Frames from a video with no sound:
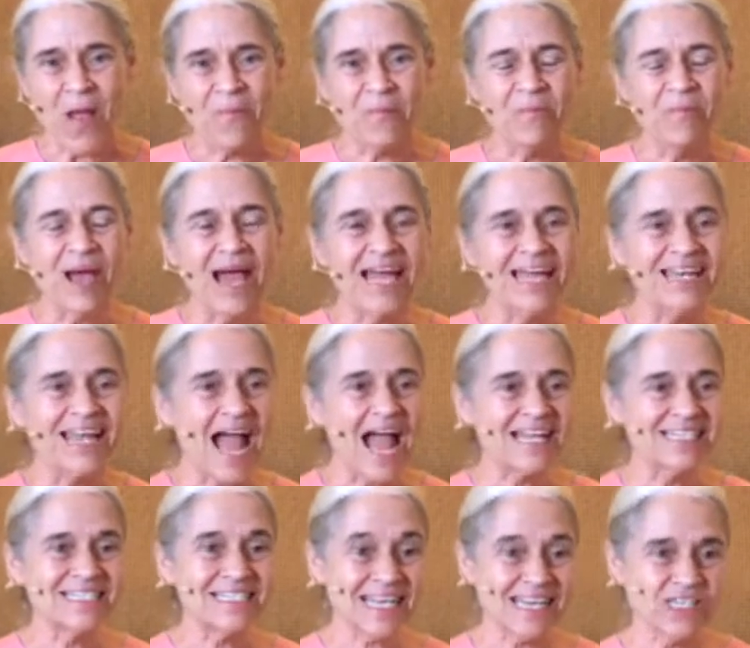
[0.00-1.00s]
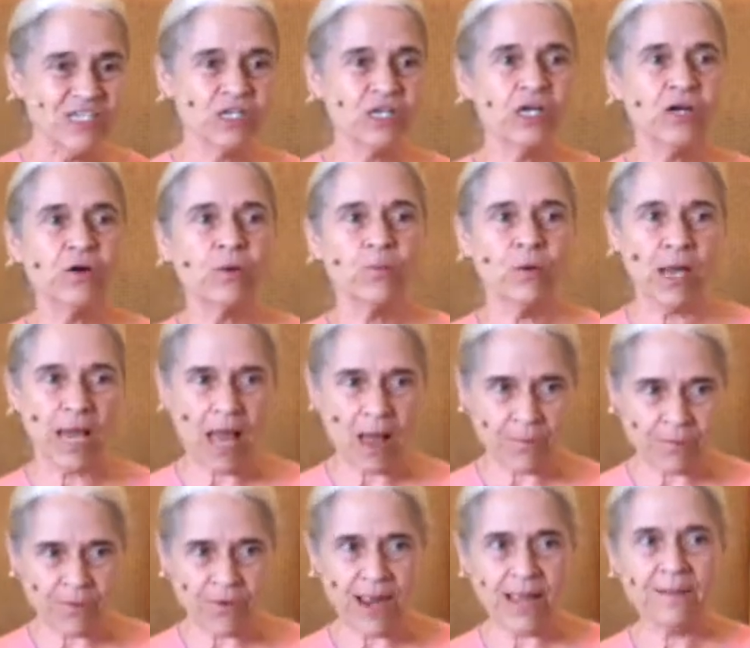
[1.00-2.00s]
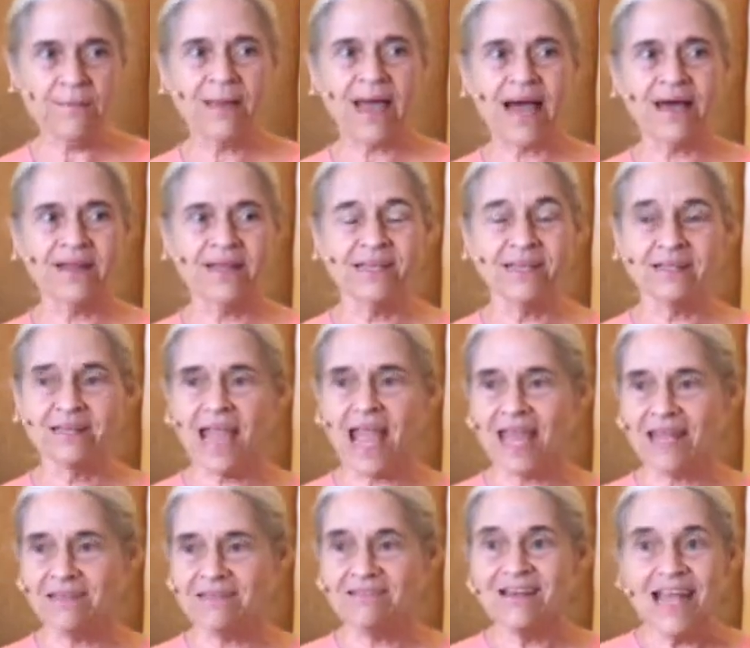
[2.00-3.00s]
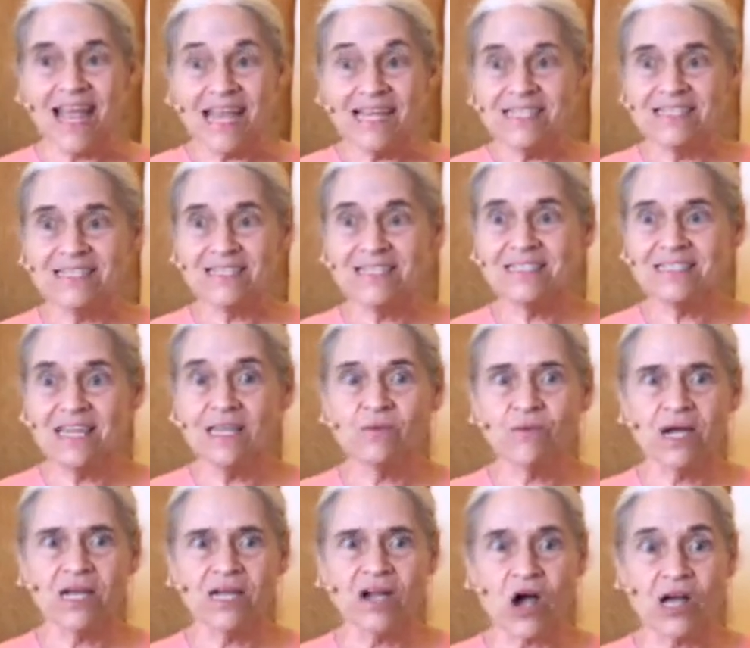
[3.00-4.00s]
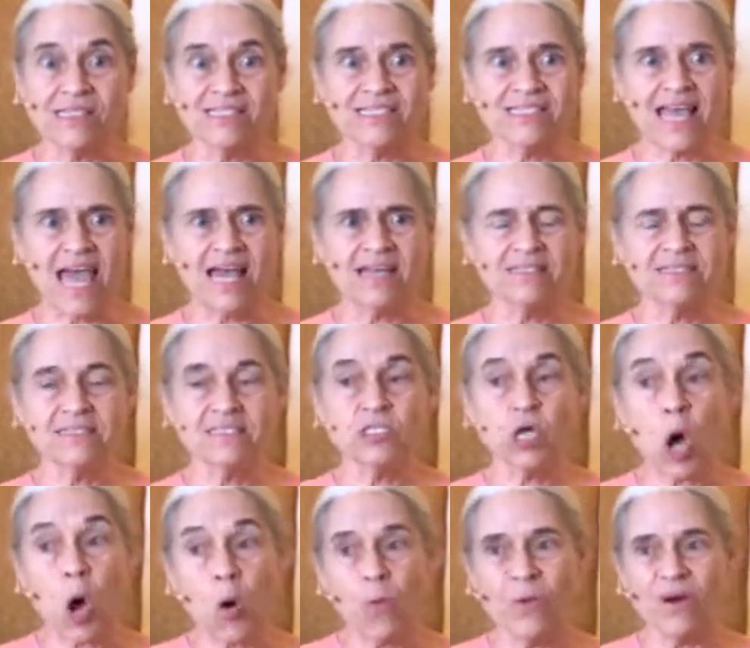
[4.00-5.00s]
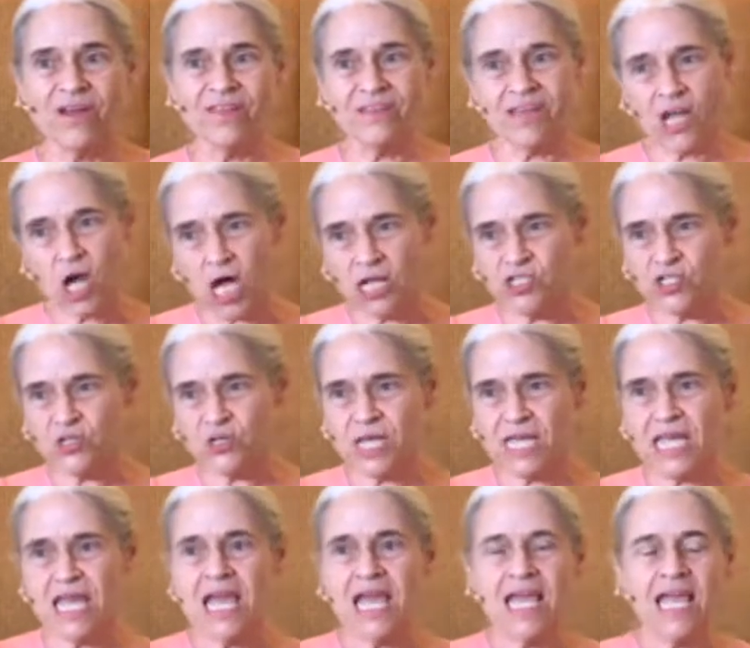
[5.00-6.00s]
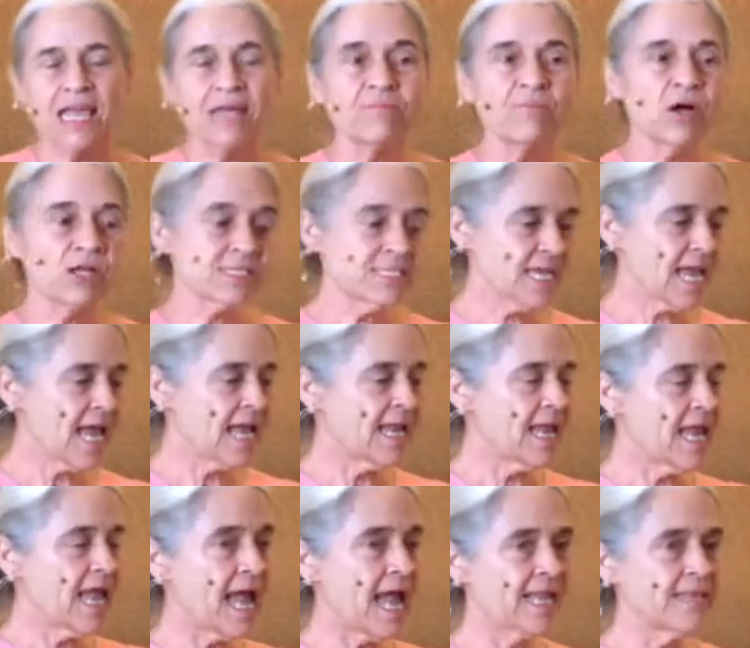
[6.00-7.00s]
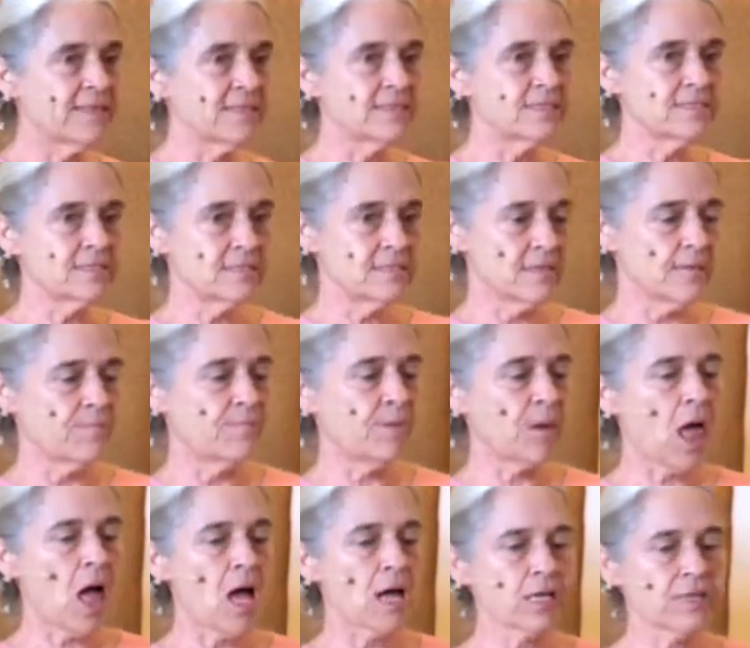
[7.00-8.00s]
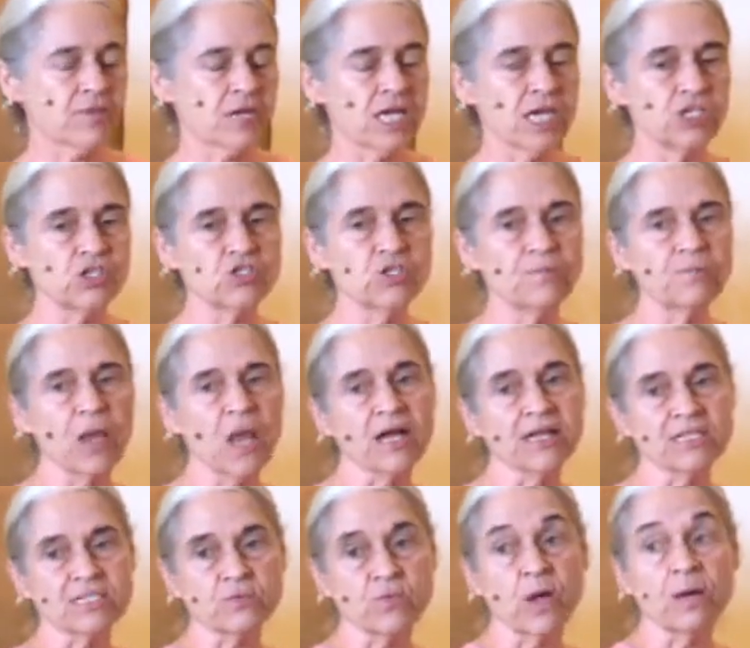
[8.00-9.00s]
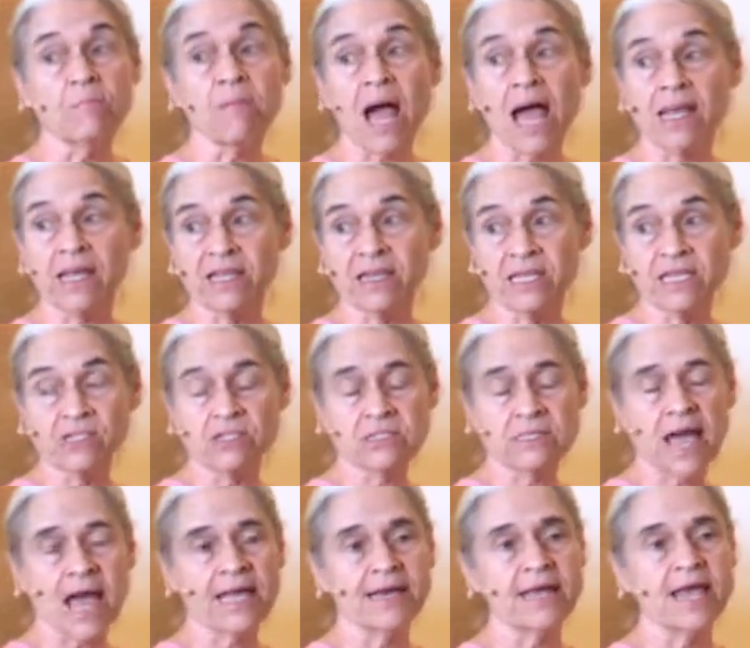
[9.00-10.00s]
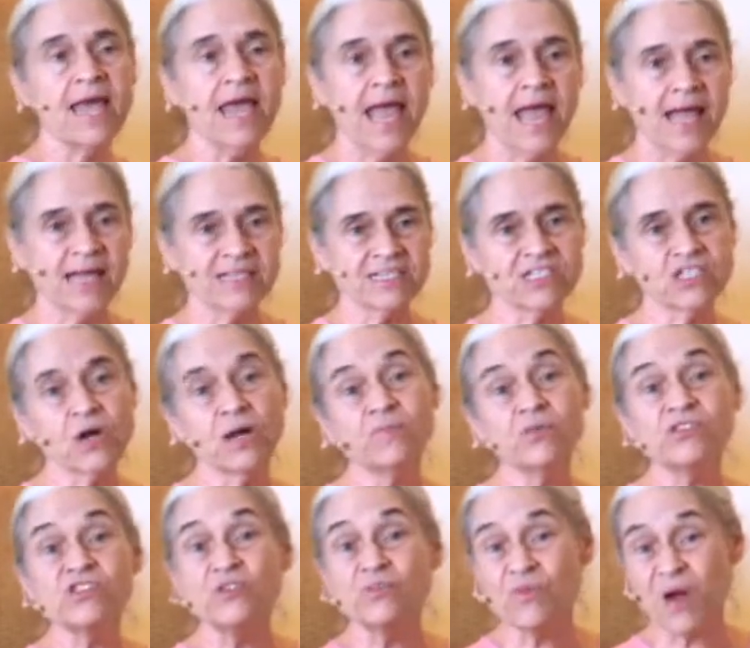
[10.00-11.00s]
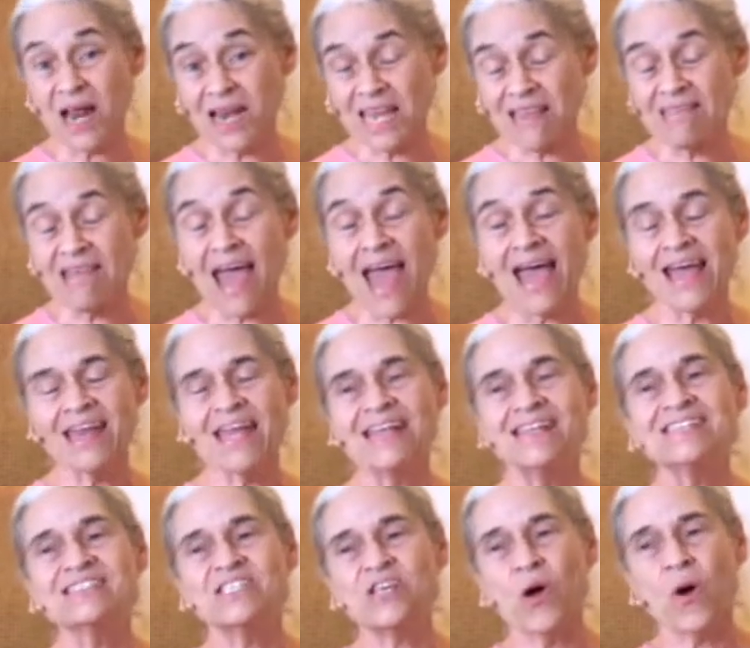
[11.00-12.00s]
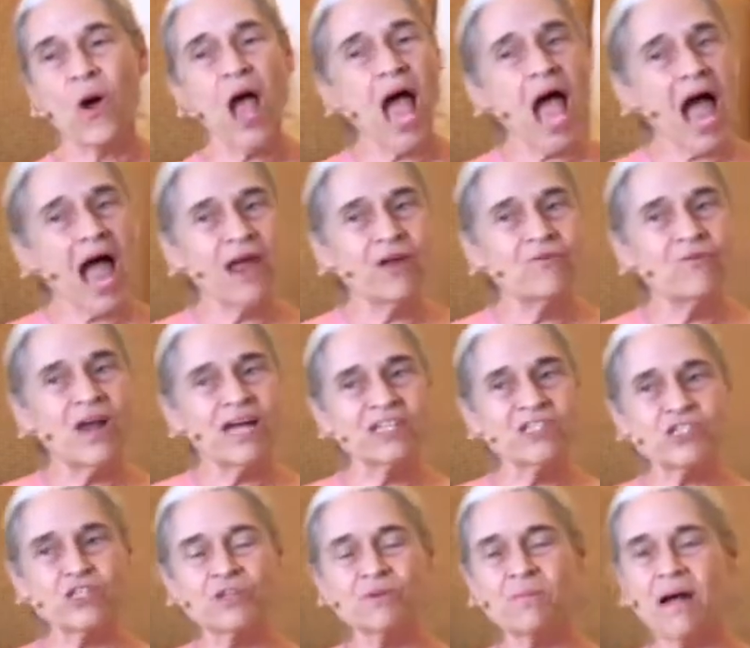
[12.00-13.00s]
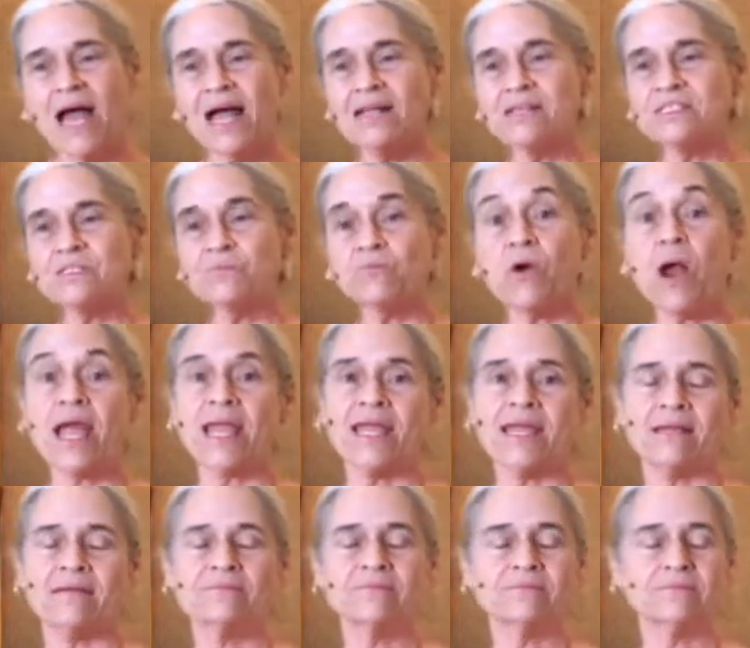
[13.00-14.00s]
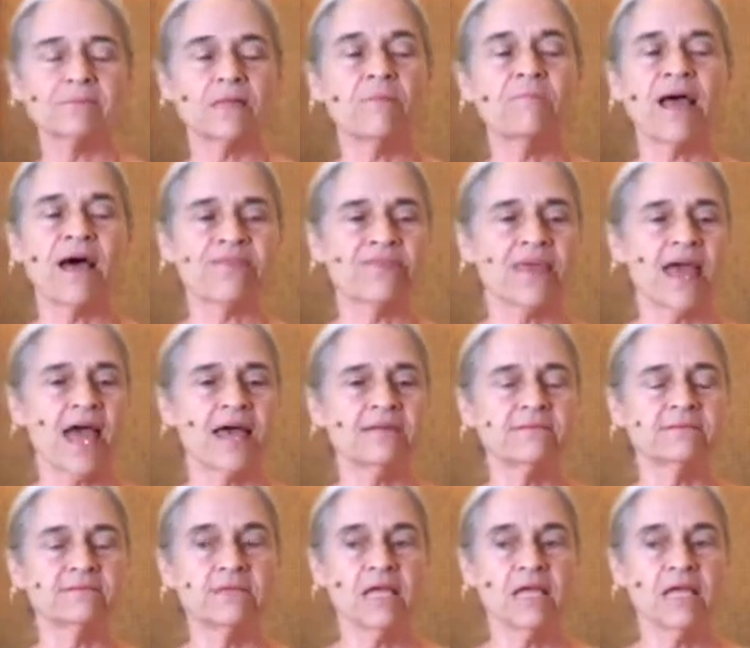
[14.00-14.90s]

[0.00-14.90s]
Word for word: But I said to her, well, I'll pray about it and see what God says. So we're in the country in Montana, and this, the block, the country block, is one mile on each side. And so I'm used to running that, and so I run two miles praying about that.